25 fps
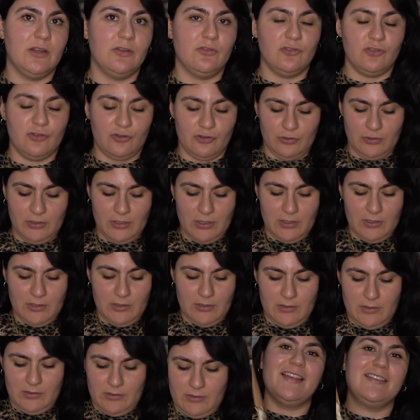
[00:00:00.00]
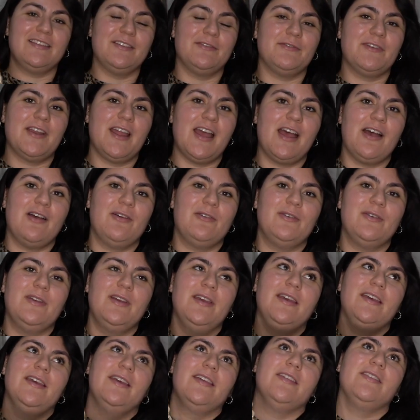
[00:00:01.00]
inch. As of now,
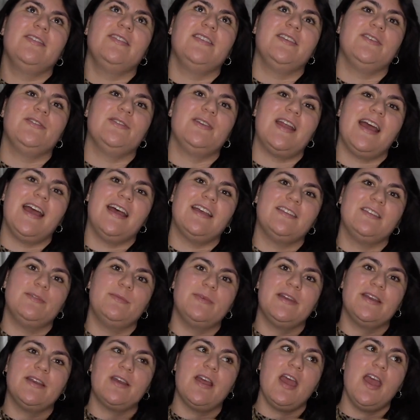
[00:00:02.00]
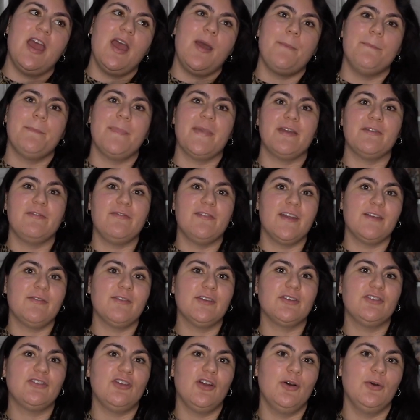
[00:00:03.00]
this one has been my
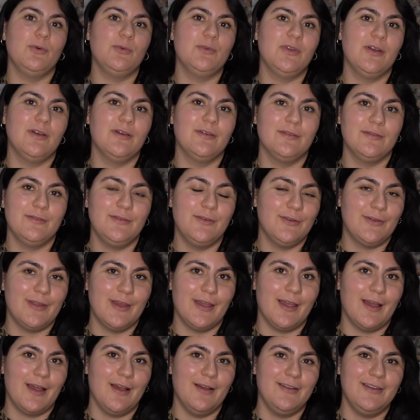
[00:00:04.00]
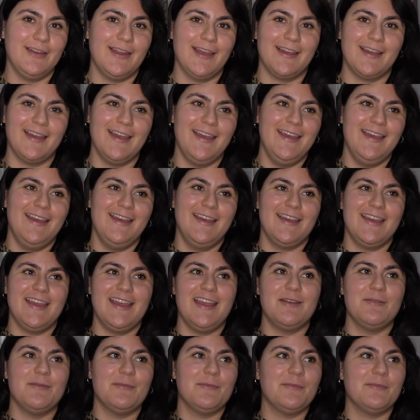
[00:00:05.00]
favorite tote to take out. Like
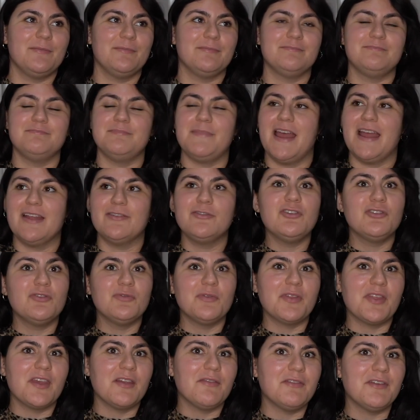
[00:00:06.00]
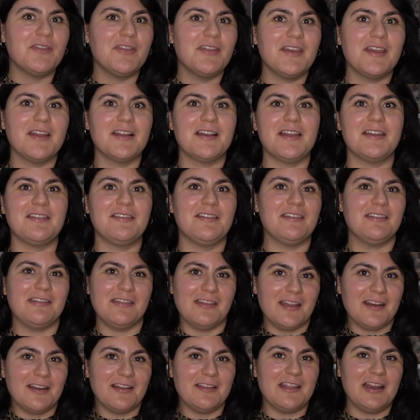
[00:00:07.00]
it matches with everything, like the
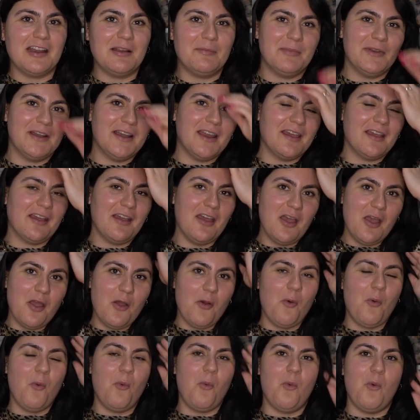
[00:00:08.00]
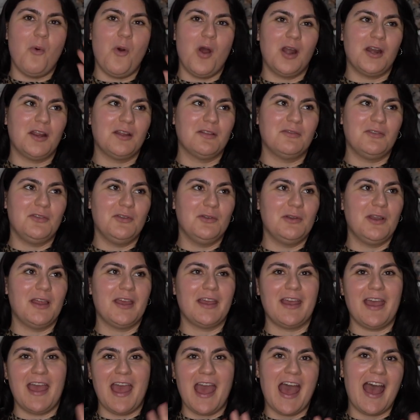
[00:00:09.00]
aesthetic that I've been like wanting to
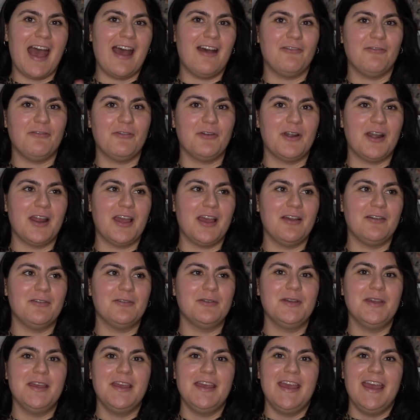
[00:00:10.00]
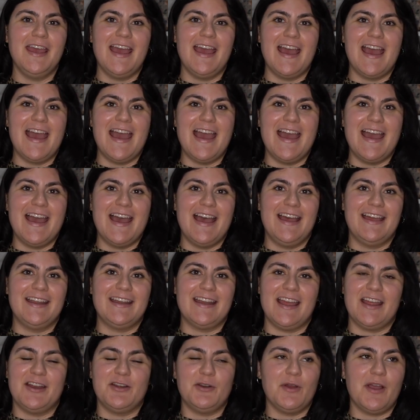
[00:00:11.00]
like have for now.
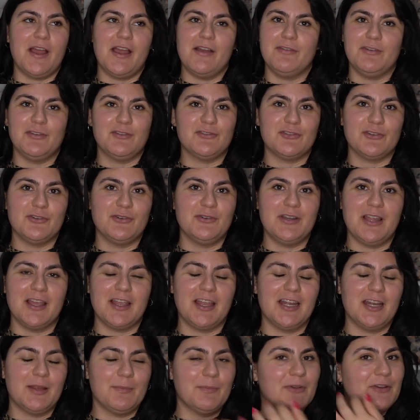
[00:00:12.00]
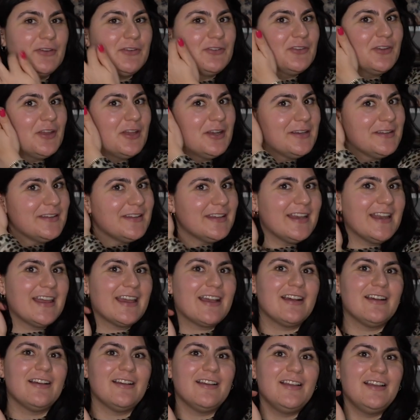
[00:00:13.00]
And I know I haven't shown like any pictures, honestly,
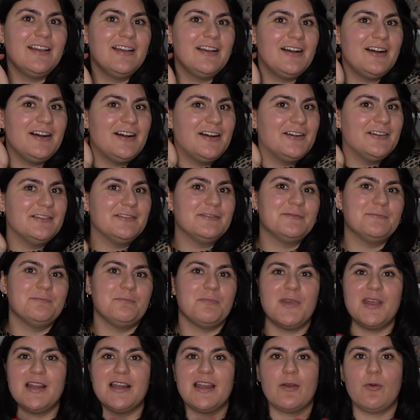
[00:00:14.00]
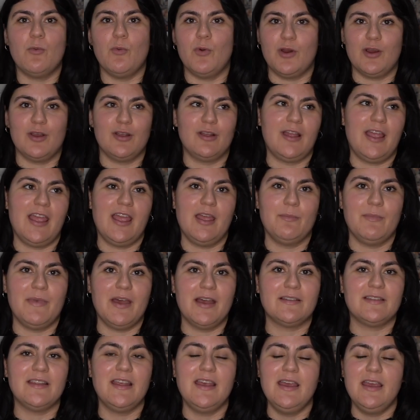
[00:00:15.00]
like of uh, me like wearing
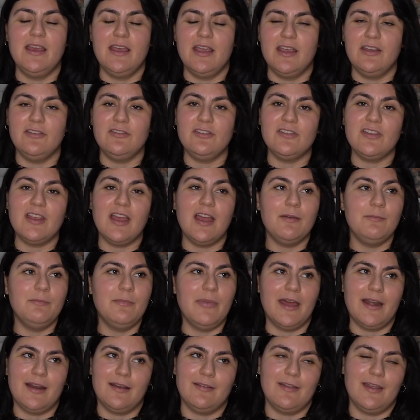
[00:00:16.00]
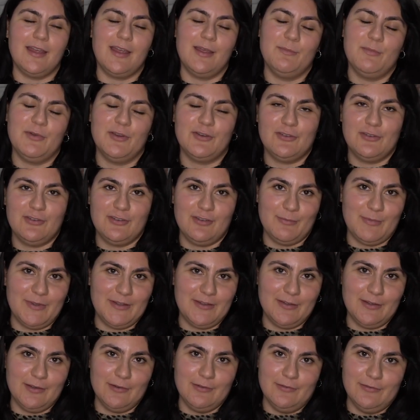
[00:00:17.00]
handbags. It's just I'm bad at taking pictures of
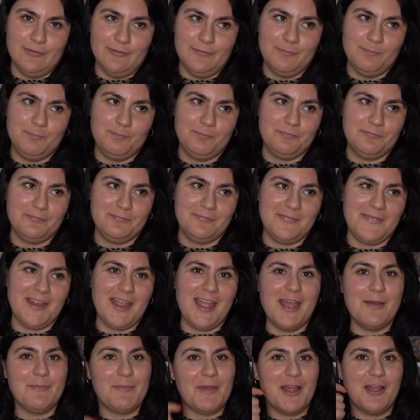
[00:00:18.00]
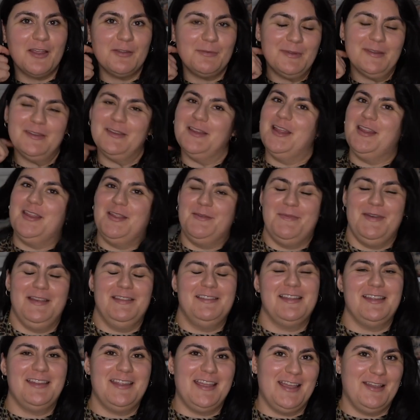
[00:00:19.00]
myself. And my husband's not the
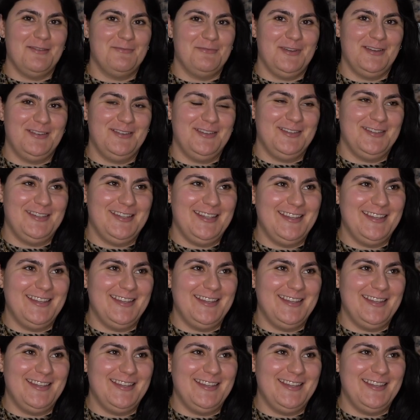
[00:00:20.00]
best at taking pictures